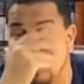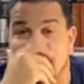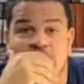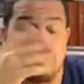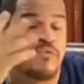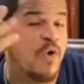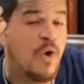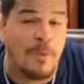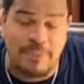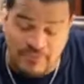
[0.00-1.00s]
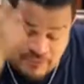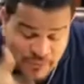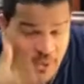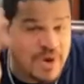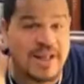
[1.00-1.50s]
we are going to fall
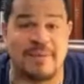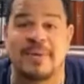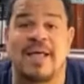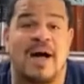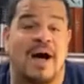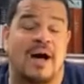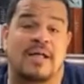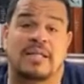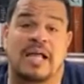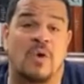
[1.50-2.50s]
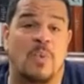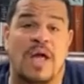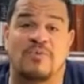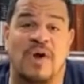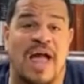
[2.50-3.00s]
before him like a
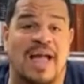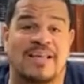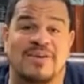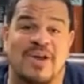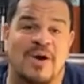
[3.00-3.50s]
wet rag,